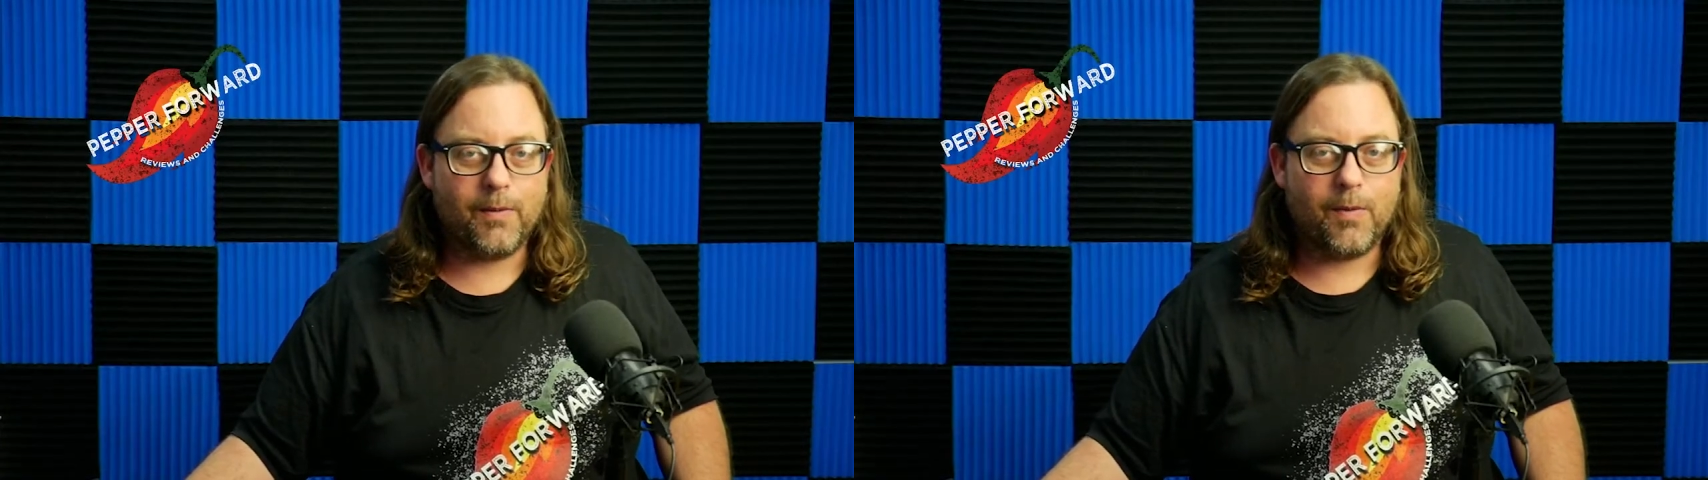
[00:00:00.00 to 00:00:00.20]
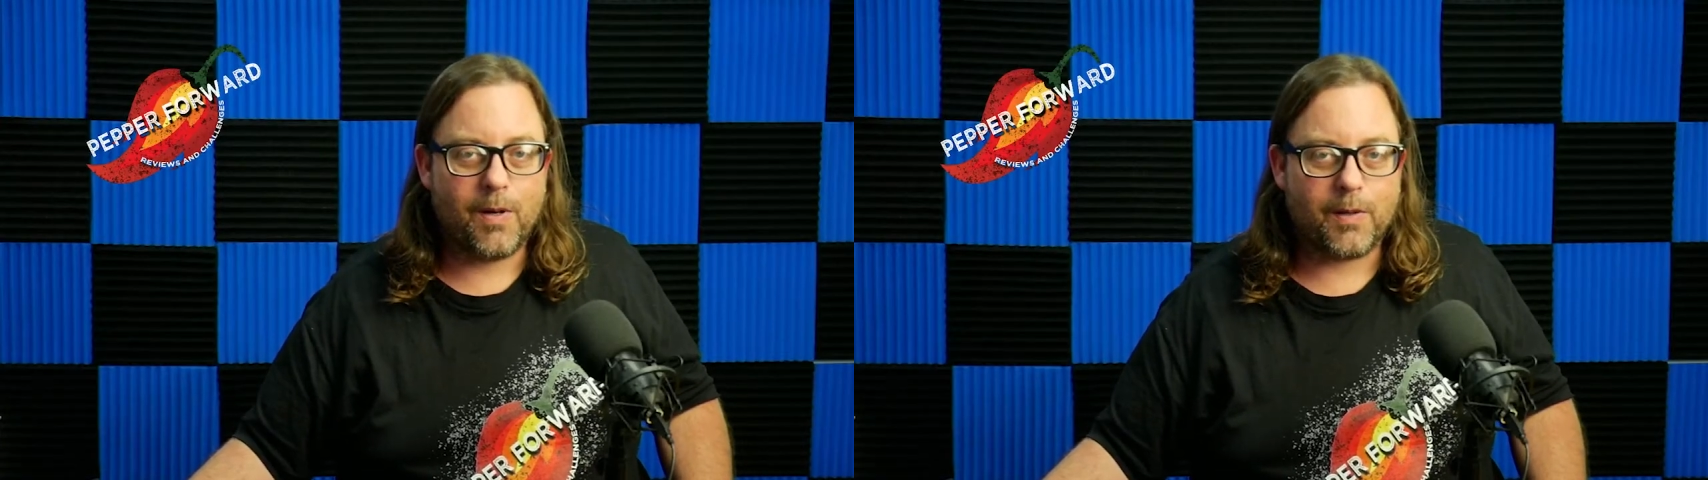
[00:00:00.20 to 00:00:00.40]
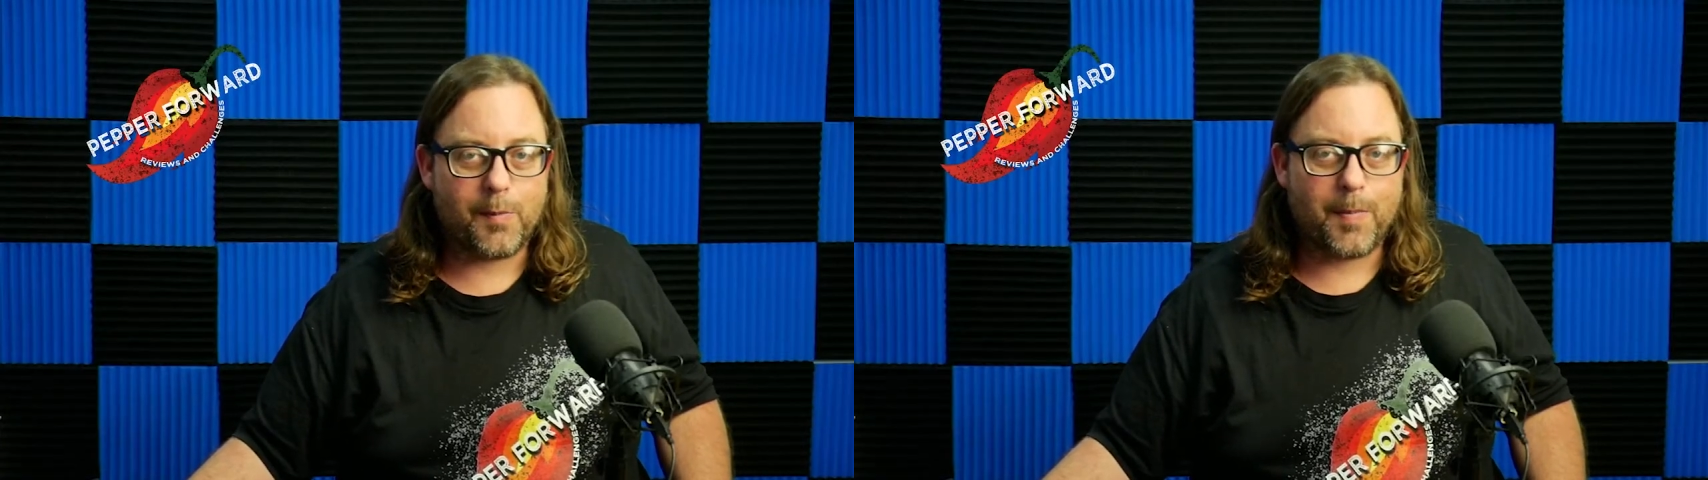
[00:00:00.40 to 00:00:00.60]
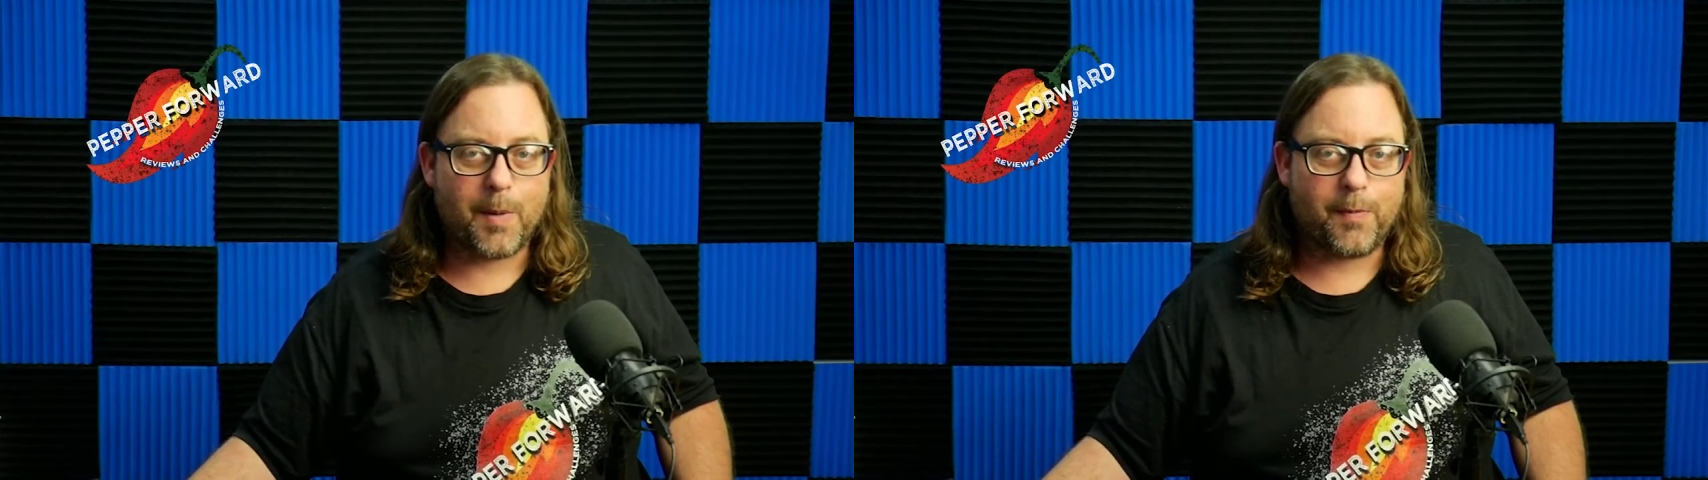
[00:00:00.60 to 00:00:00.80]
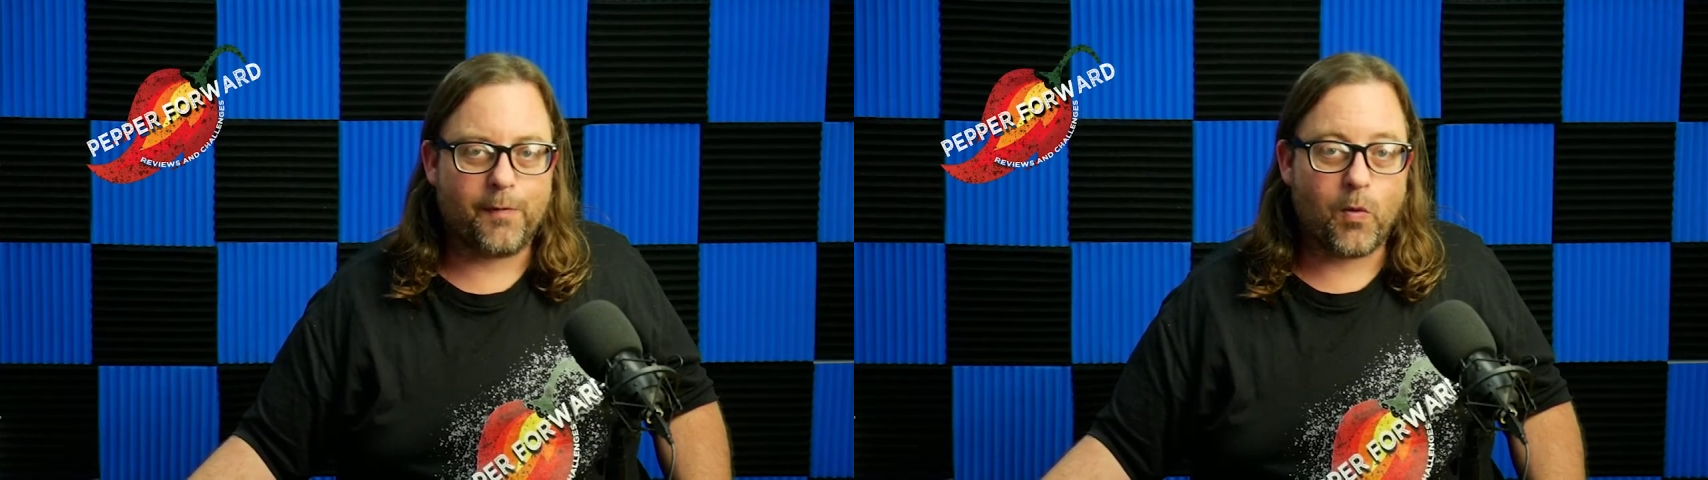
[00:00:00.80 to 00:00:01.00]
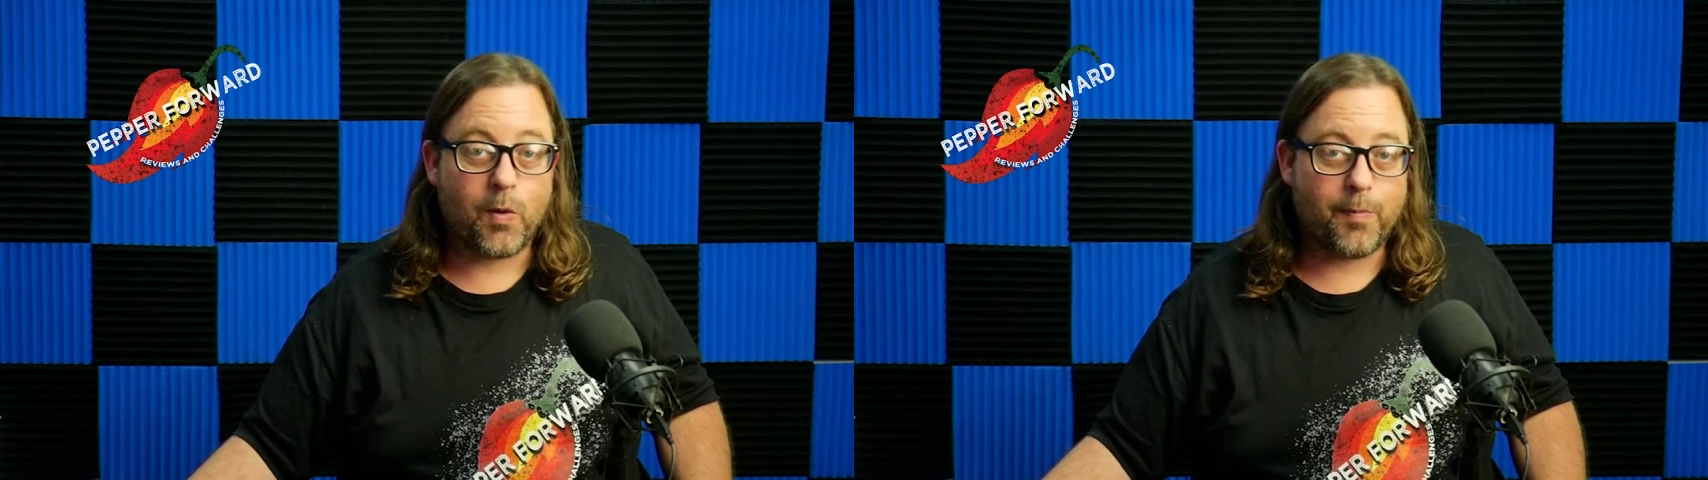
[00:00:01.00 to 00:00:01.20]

Welcome to Pepper Forward.